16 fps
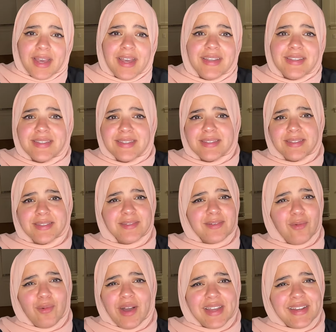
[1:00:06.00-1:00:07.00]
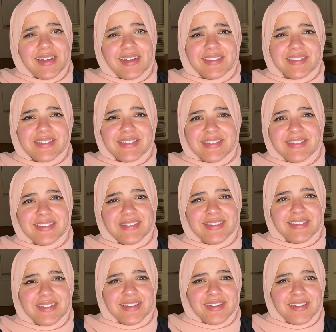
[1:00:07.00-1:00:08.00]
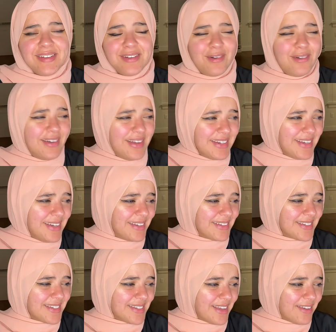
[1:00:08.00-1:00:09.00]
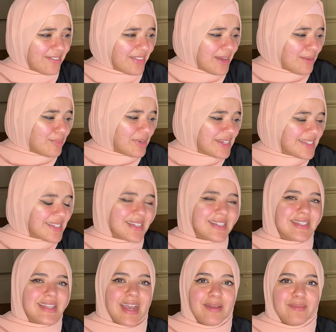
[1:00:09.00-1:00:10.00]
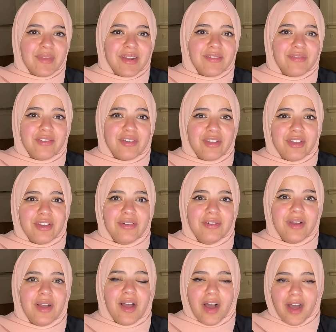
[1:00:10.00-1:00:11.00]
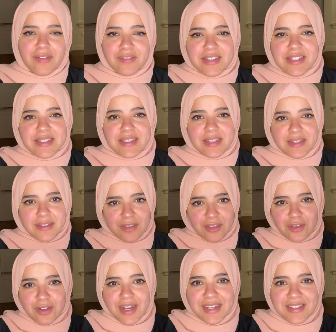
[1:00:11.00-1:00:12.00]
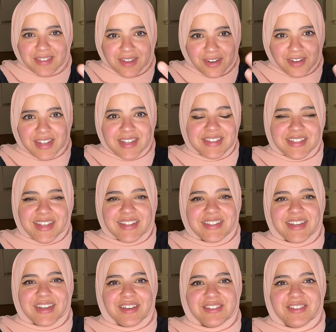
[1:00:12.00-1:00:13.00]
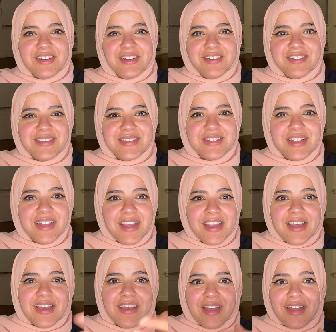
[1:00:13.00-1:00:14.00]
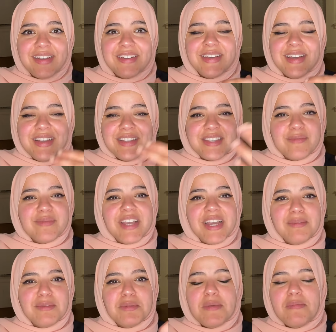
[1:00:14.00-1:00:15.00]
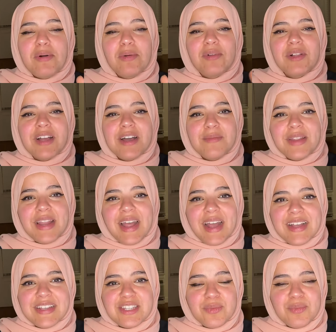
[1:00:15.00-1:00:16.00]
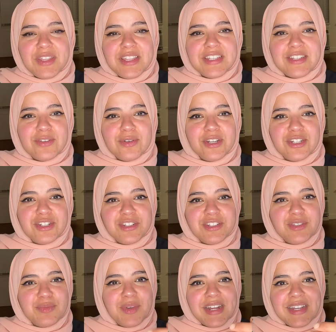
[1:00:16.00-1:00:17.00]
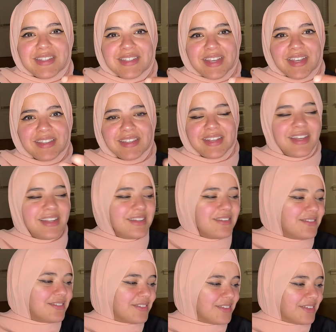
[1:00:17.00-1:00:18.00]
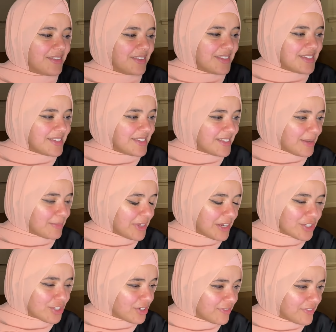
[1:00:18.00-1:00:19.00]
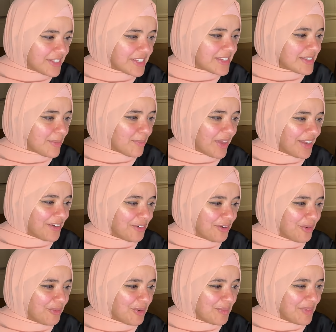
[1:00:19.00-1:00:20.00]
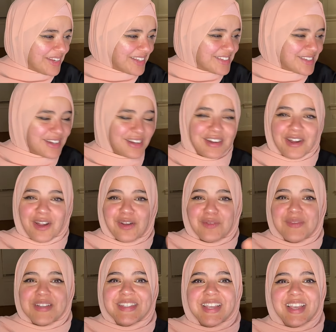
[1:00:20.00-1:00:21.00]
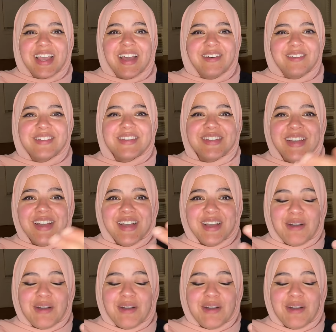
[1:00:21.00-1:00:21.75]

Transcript: Yes, why not? Why not? If that brings excitement for you, obviously you guys are consenting adults. And sometimes people will come and ask me these questions, but I say at the end of this is I'm not sure if this is a man or a woman. It's an anonymous account.